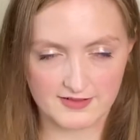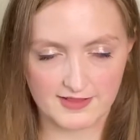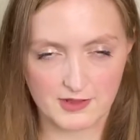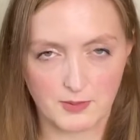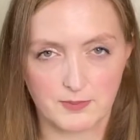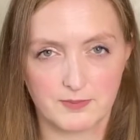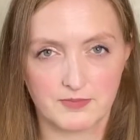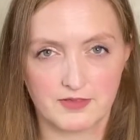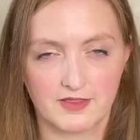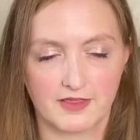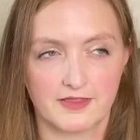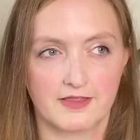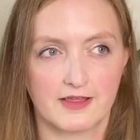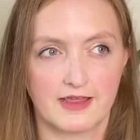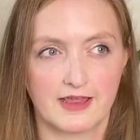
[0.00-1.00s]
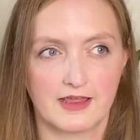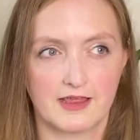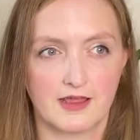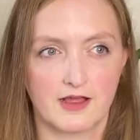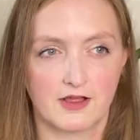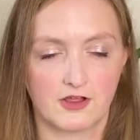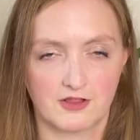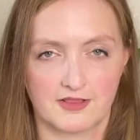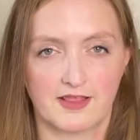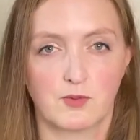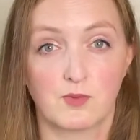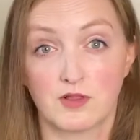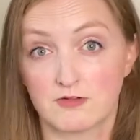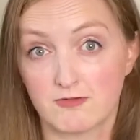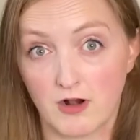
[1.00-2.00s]
that the cutting
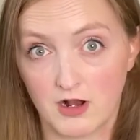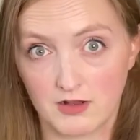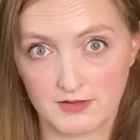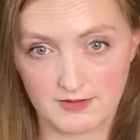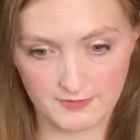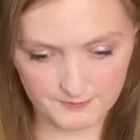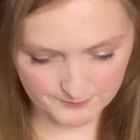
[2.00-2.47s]
will rot.